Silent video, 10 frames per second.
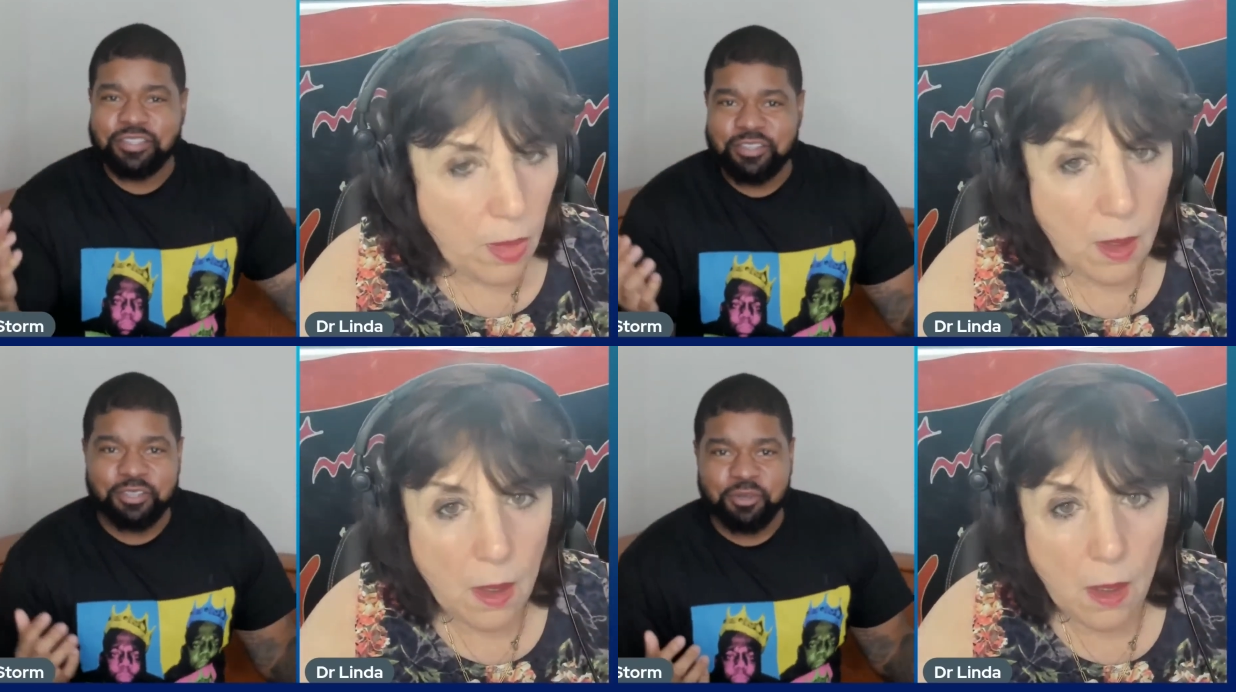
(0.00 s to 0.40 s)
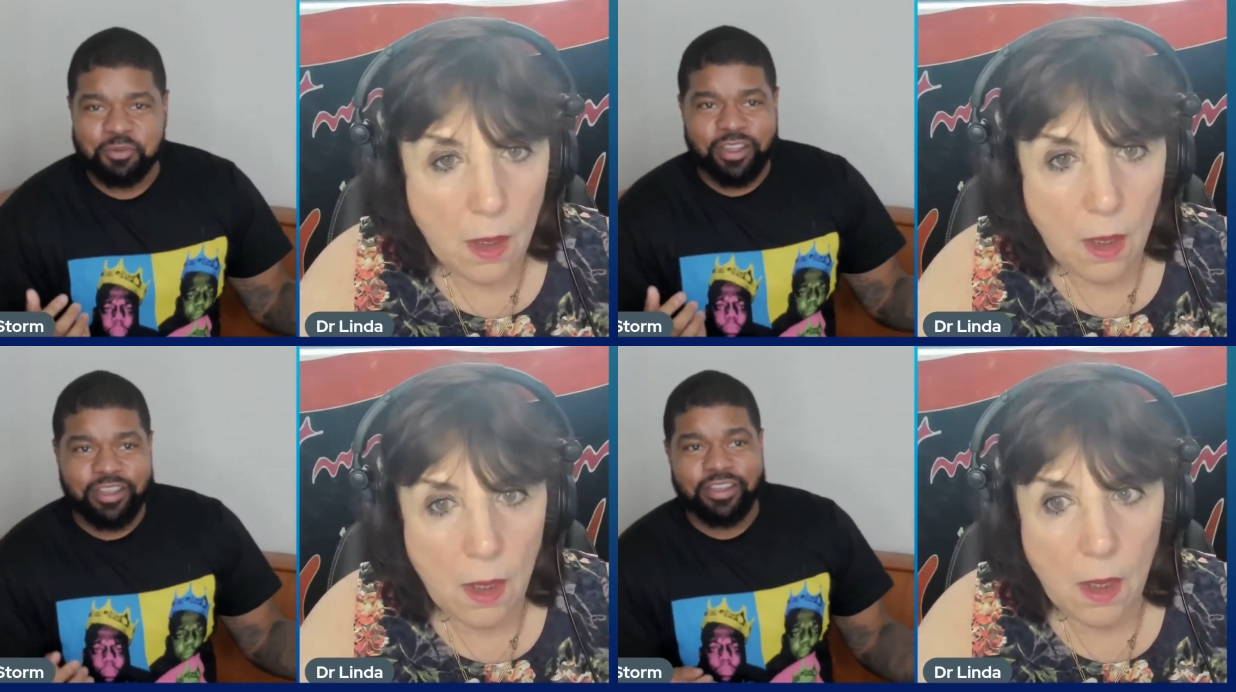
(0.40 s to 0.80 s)
Speaker 1: going to
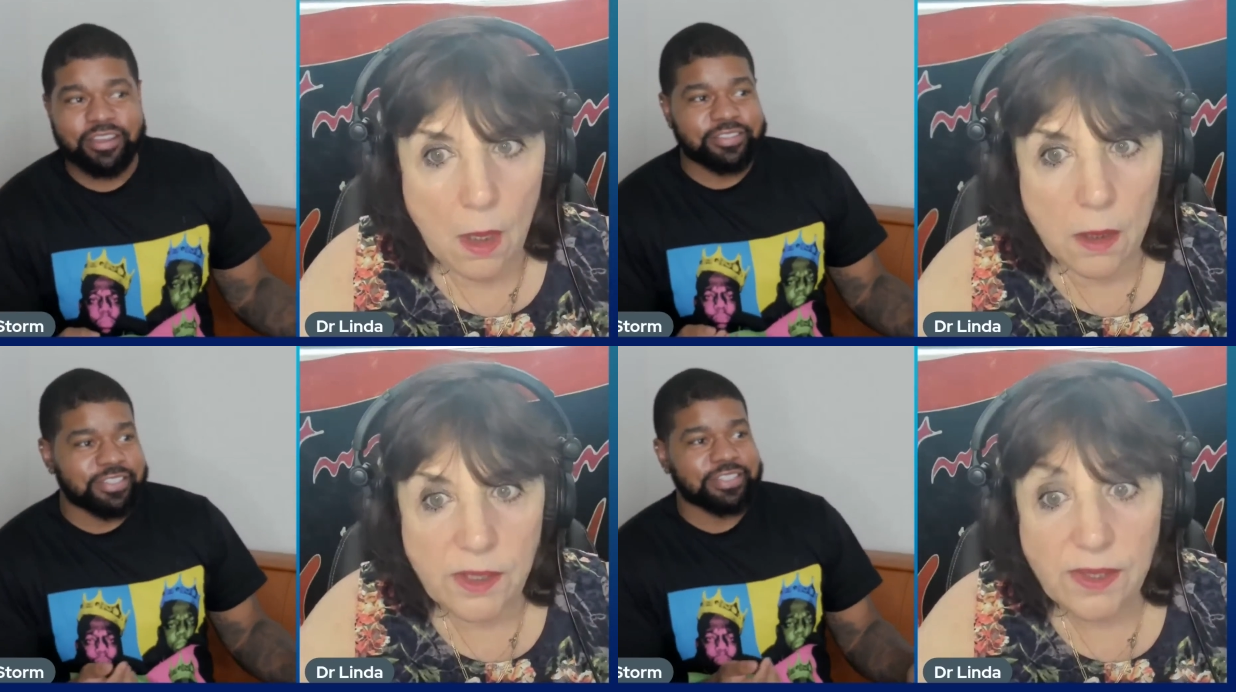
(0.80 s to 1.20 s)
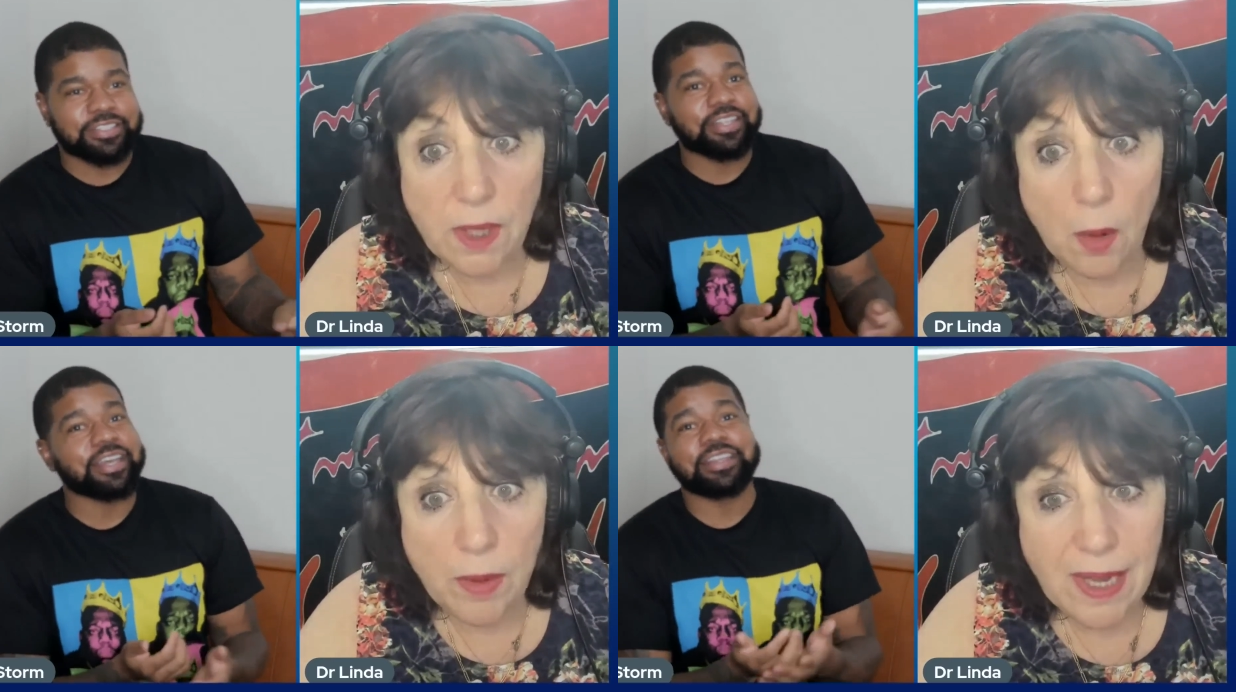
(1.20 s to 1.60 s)
rise. And
Speaker 2: it's she's
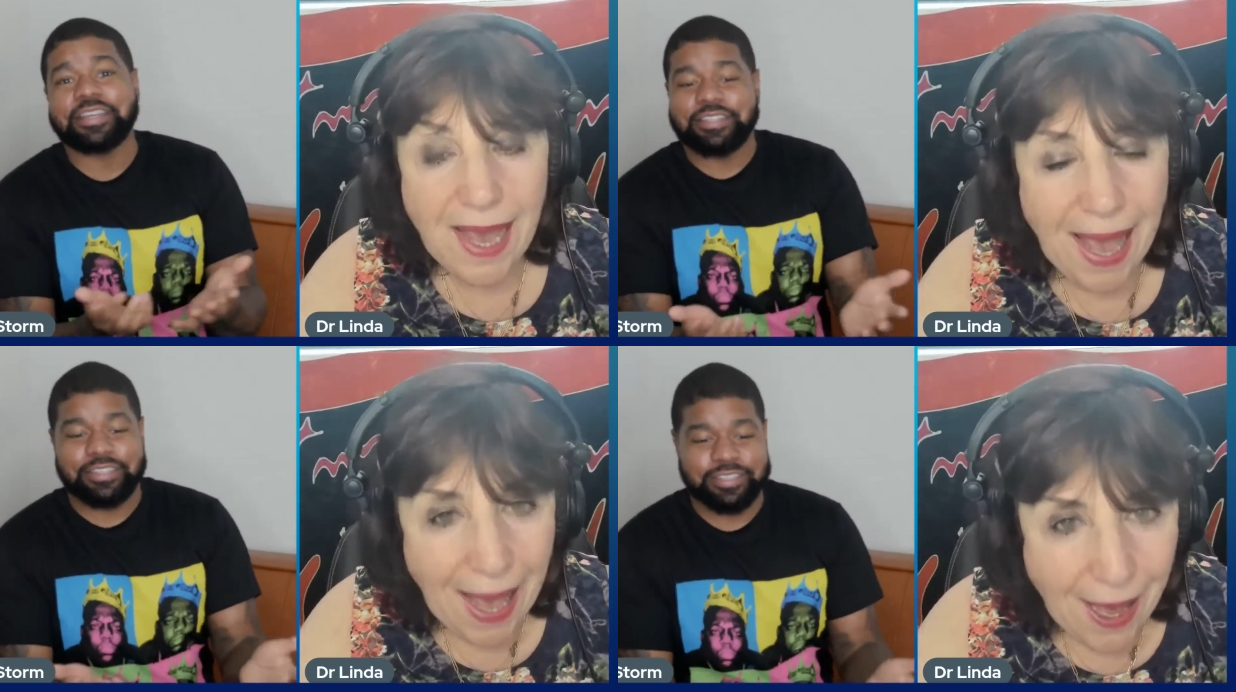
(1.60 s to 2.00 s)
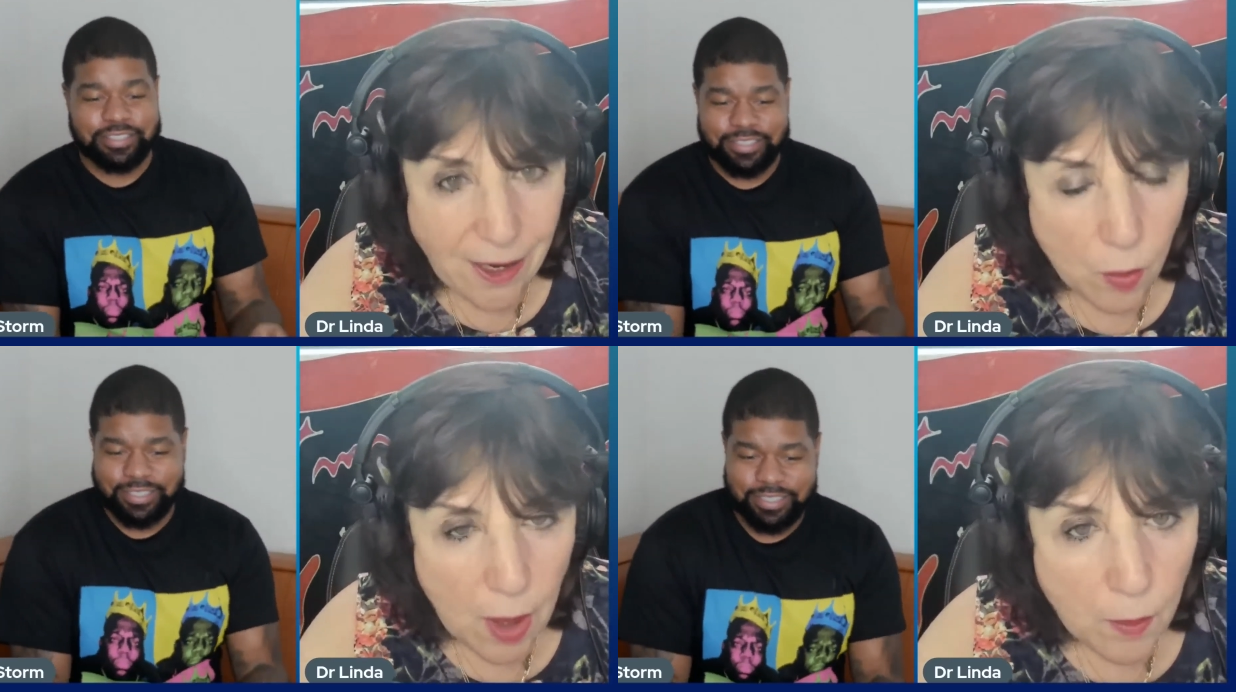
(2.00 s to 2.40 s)
like, already had
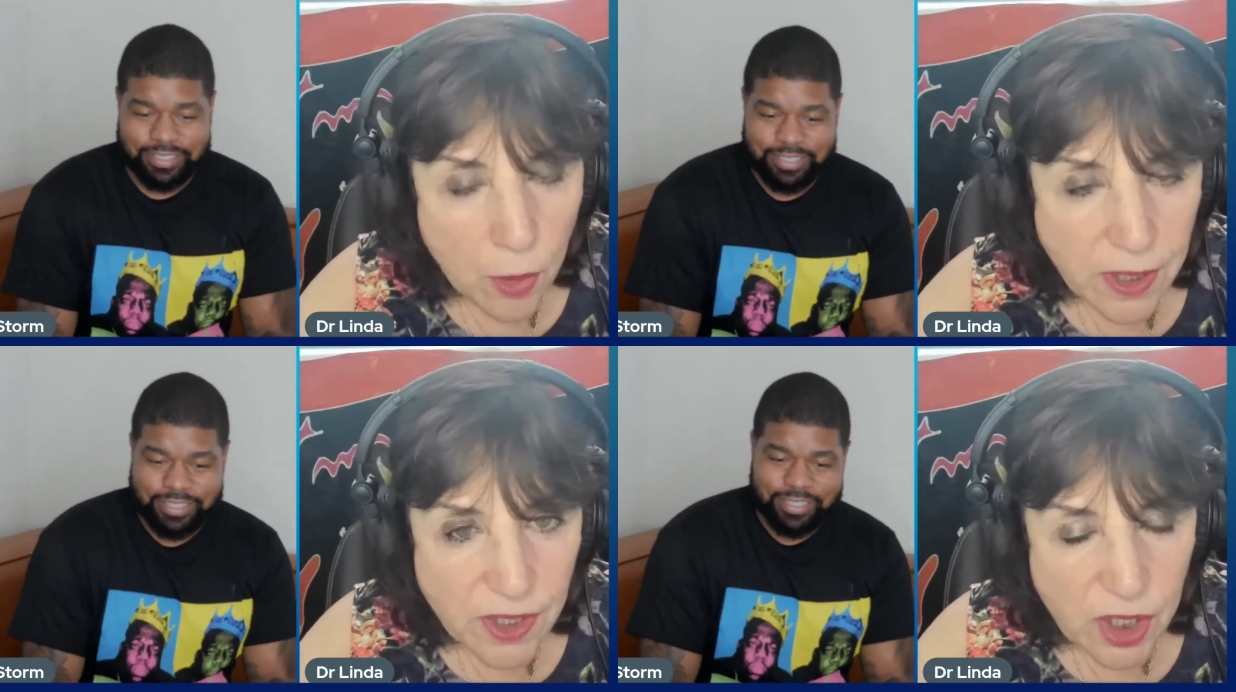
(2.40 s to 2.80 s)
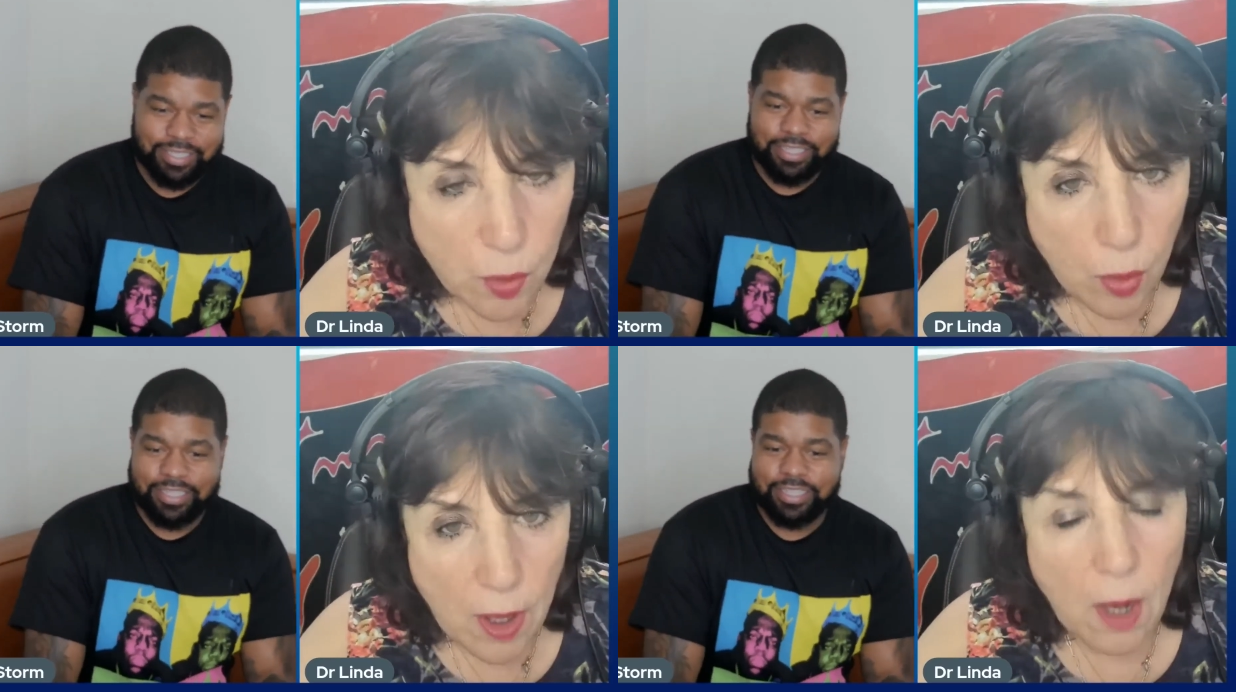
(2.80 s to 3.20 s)
it. What more does she
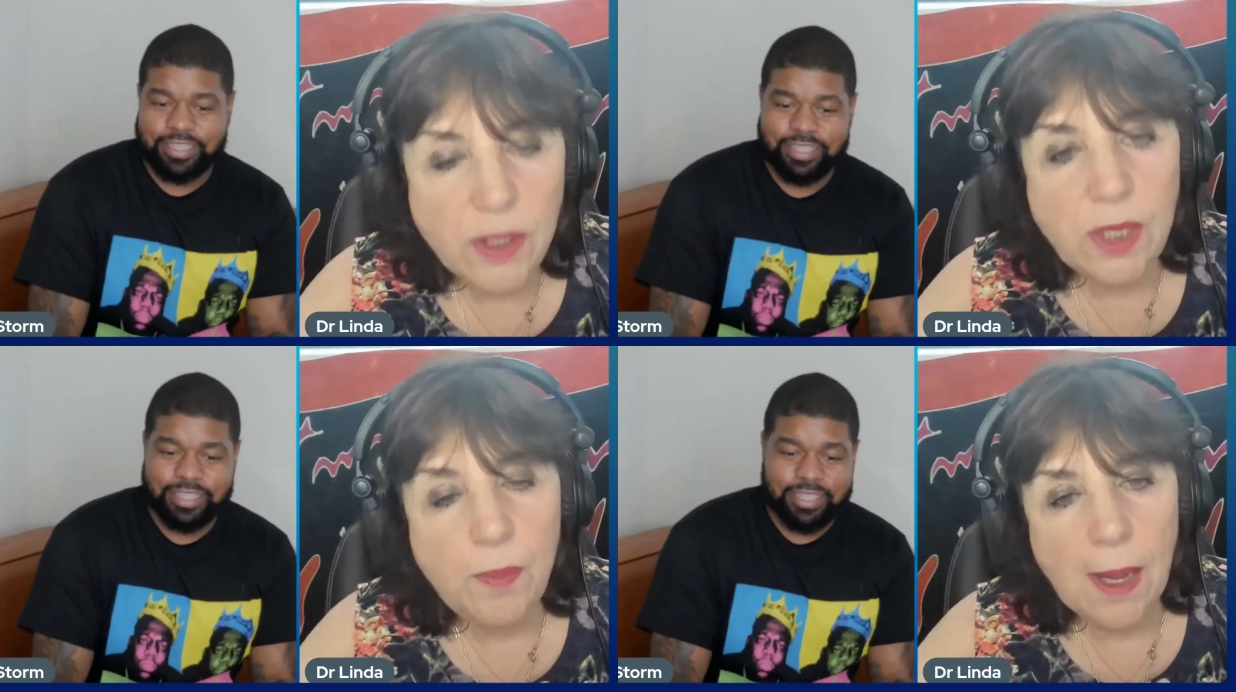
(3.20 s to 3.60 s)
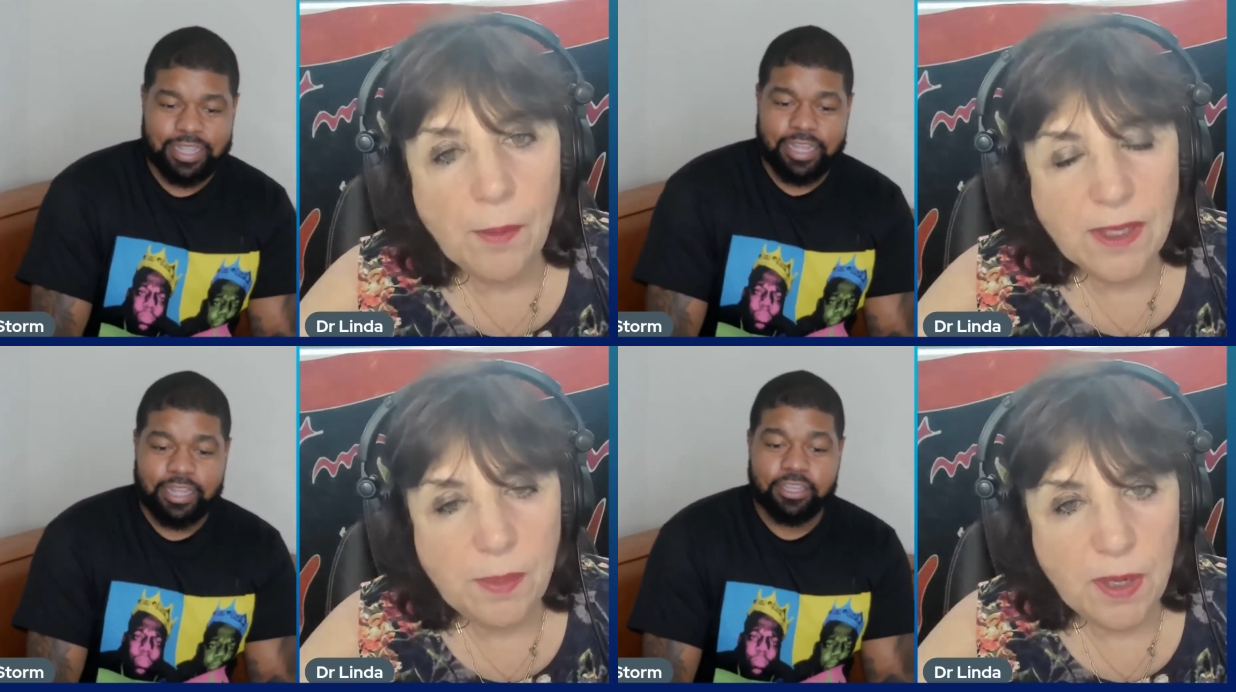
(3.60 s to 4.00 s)
want? Oh, she probably wants to